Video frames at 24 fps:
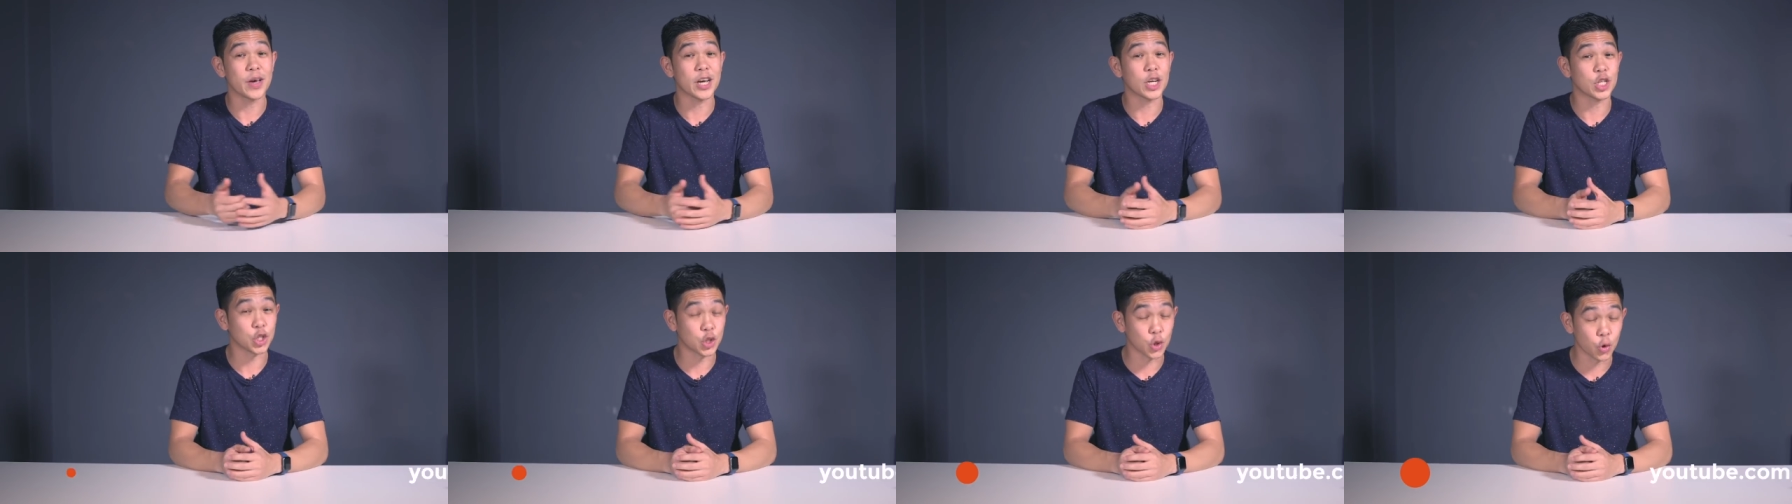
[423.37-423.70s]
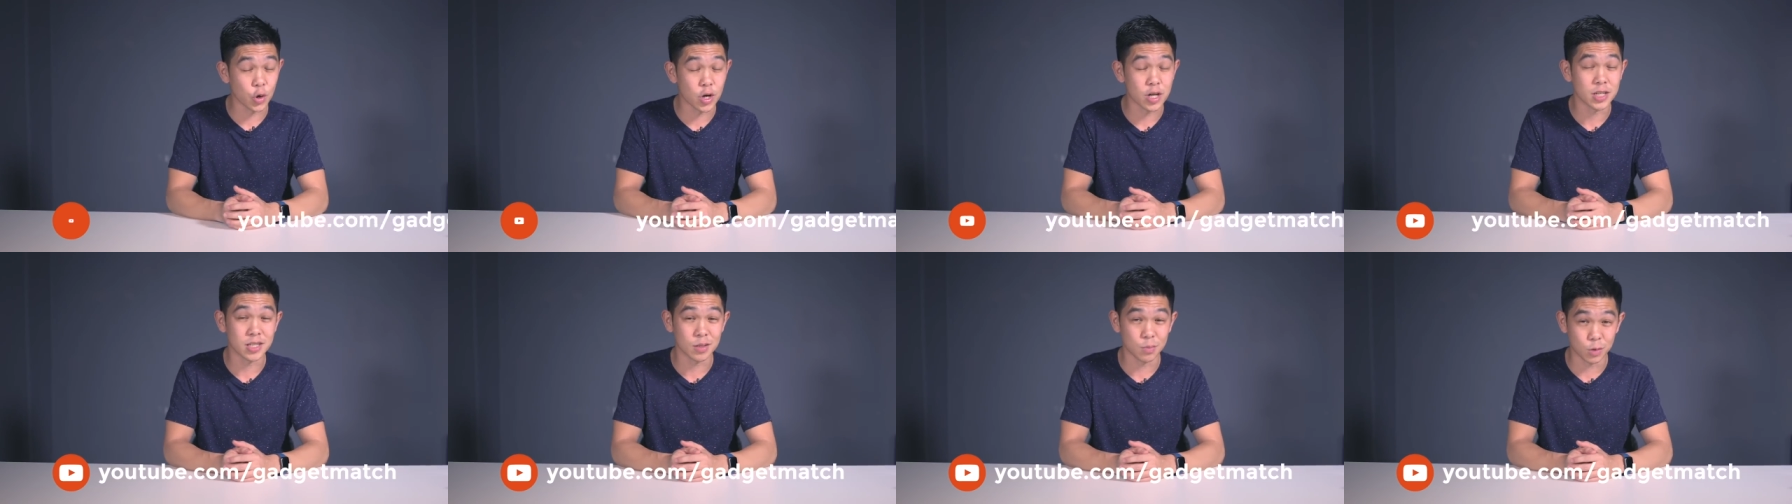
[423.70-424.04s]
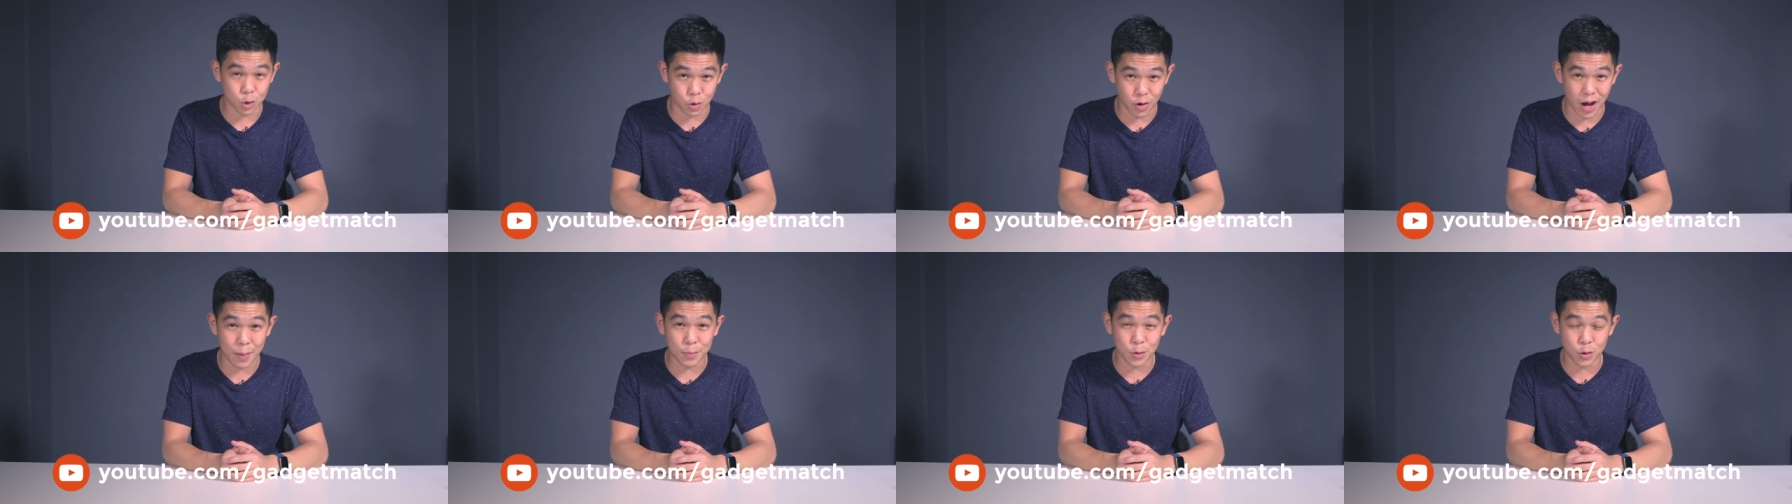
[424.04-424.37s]
make sure to
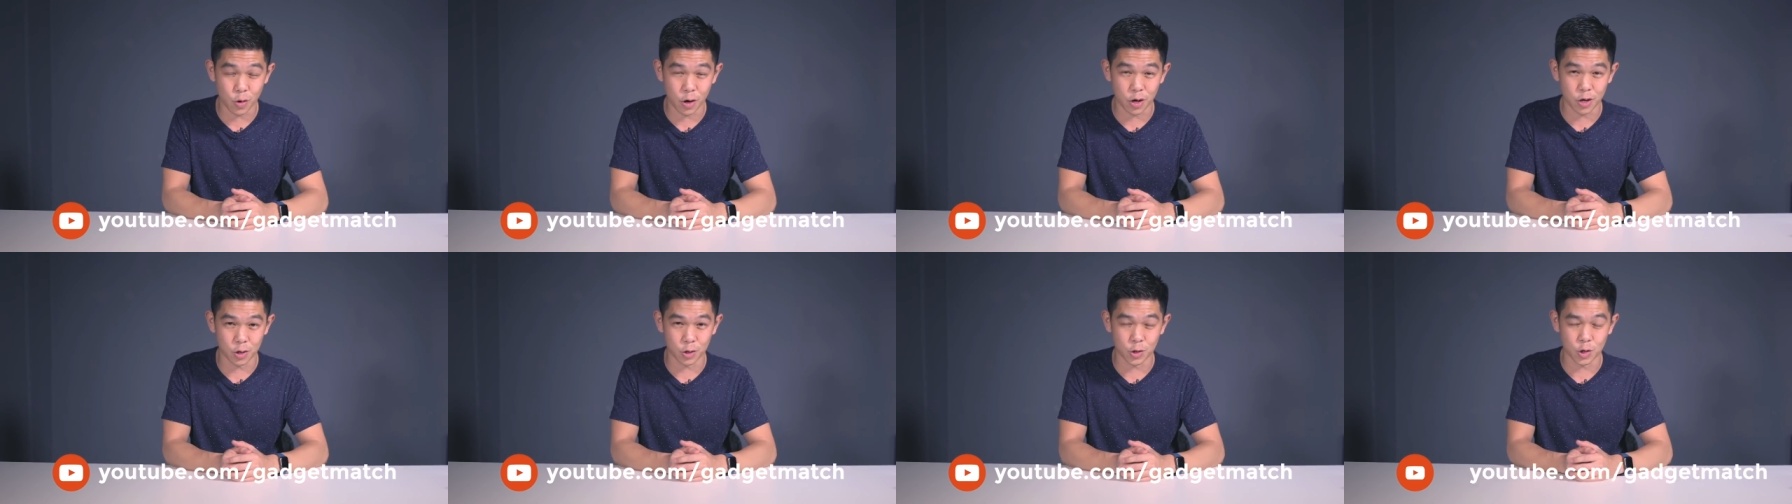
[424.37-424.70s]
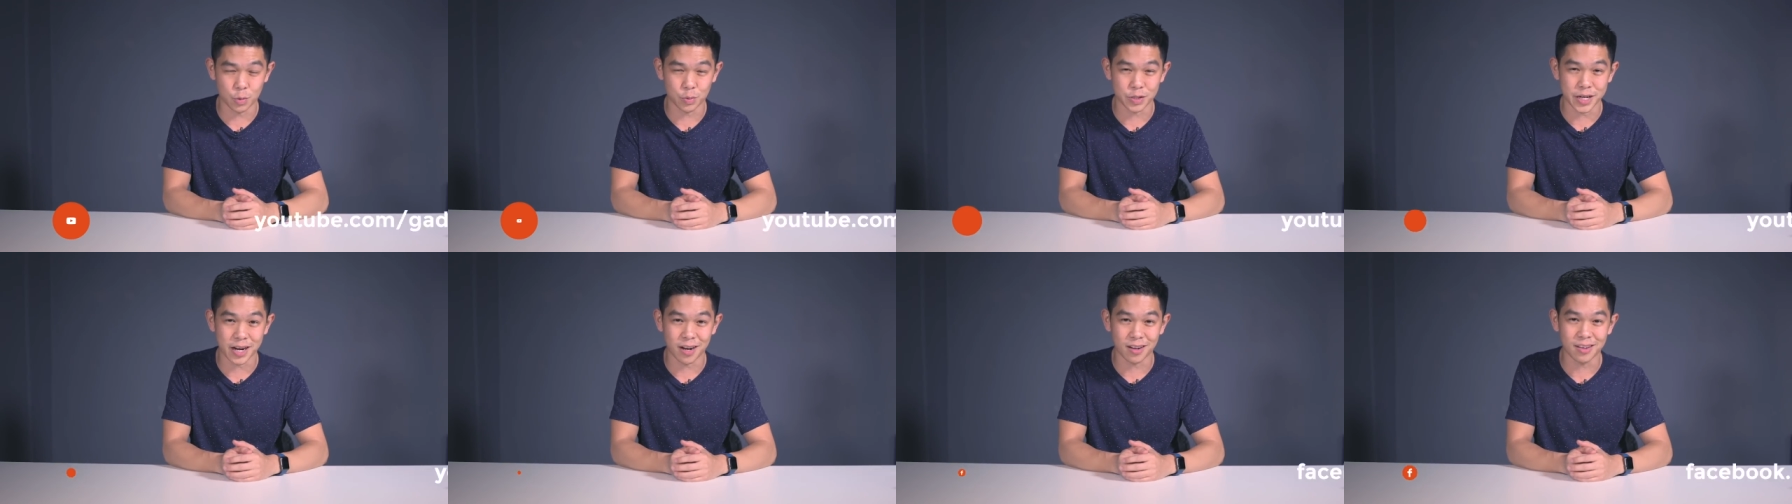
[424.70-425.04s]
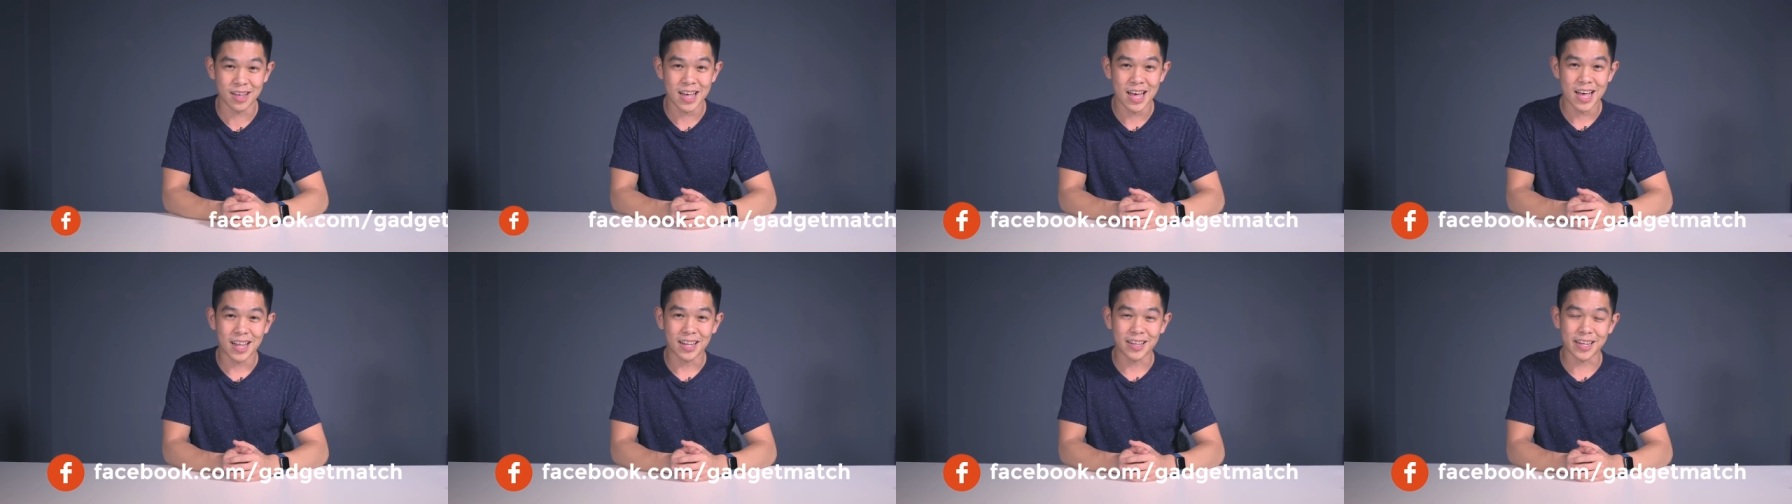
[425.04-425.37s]
subscribe to our YouTube
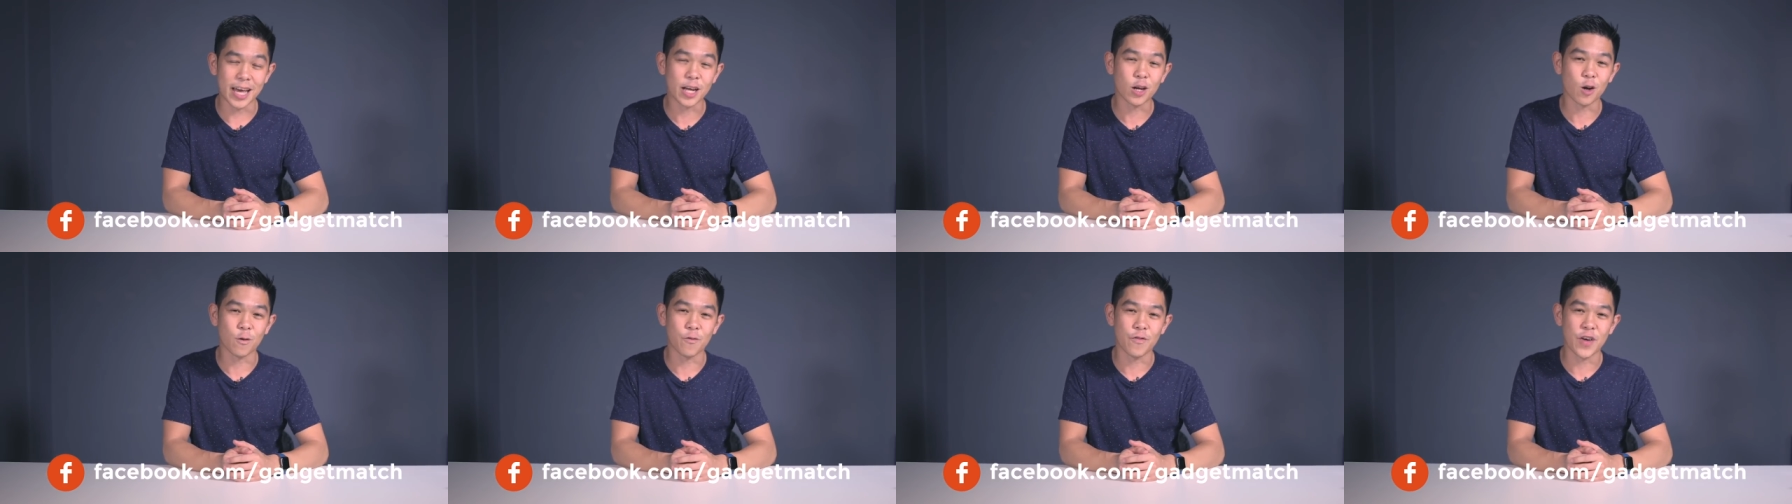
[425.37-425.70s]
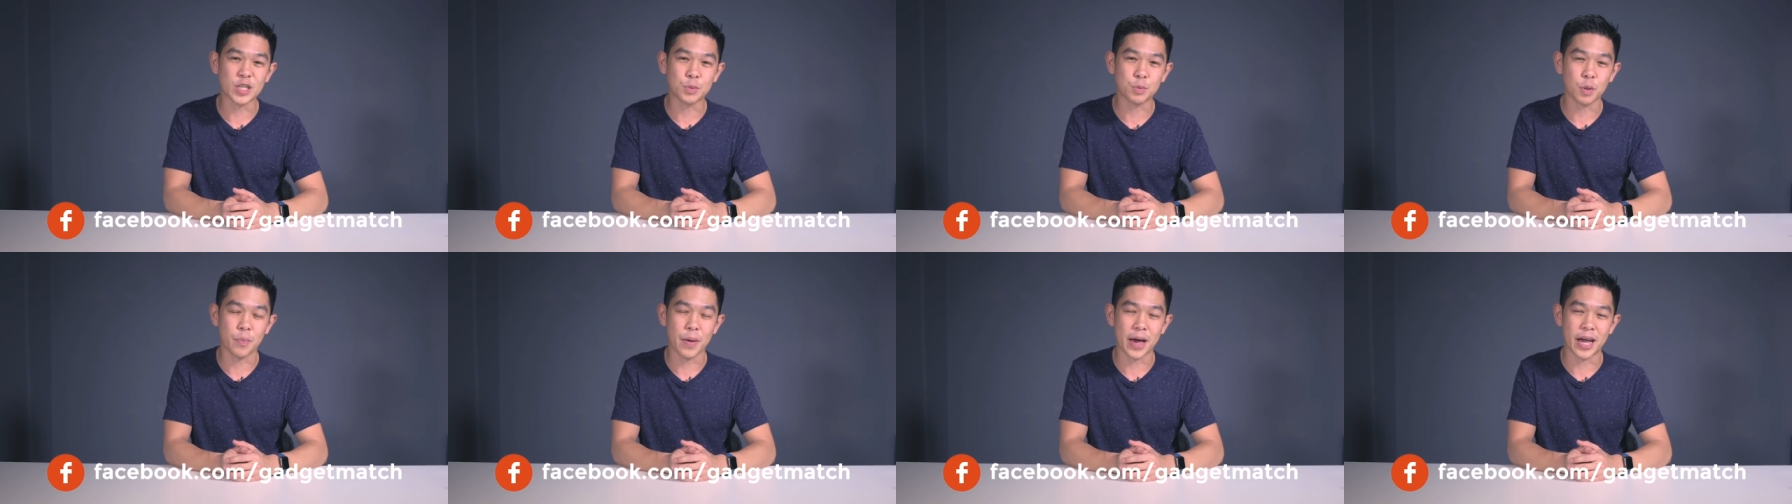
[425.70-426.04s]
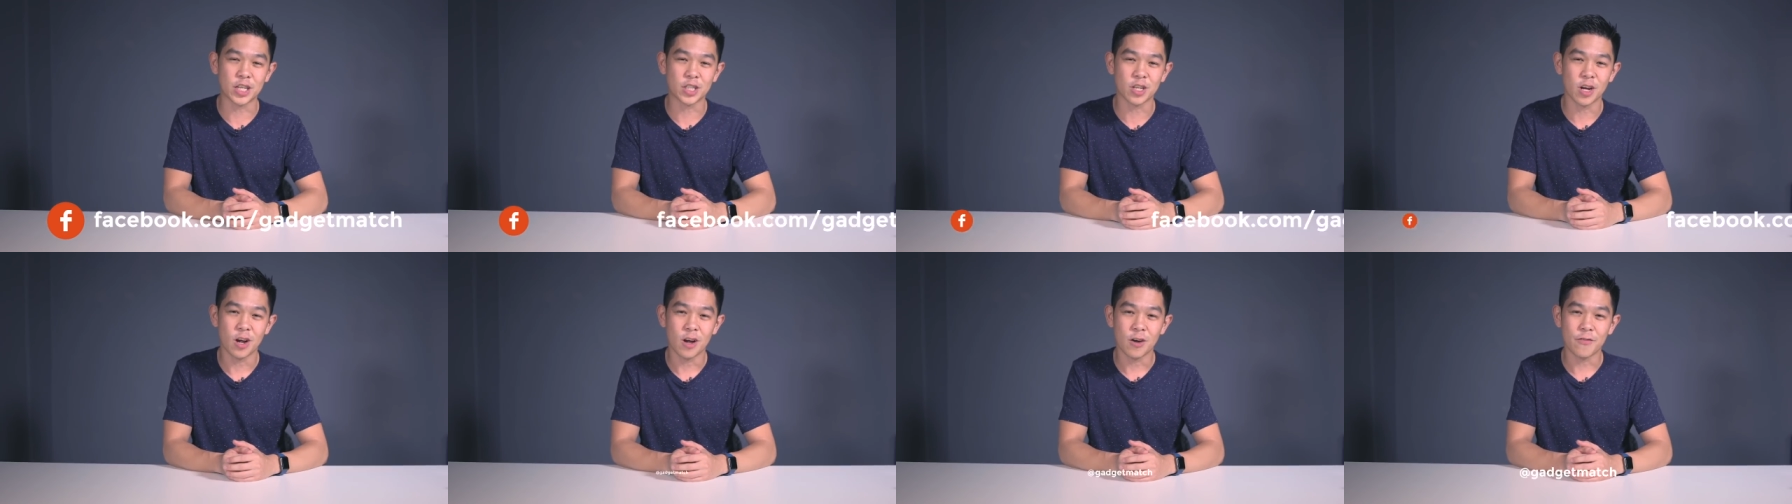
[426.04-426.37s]
channel, like our Facebook
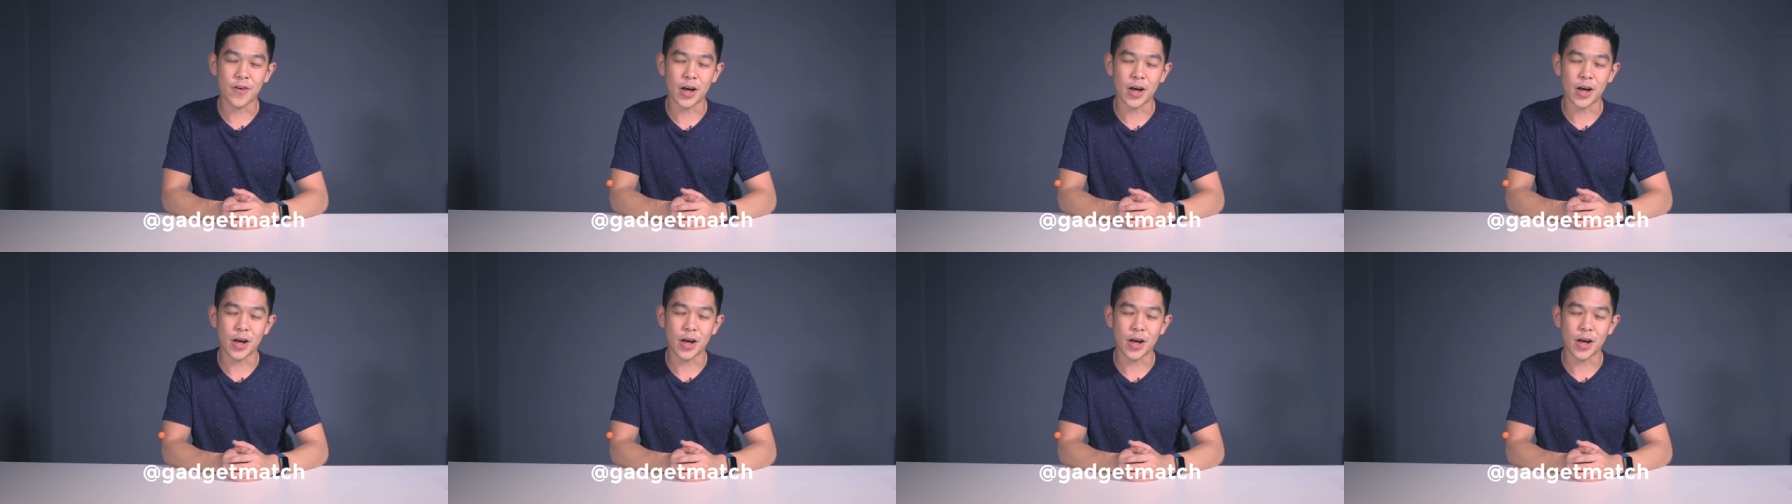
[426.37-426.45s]
page,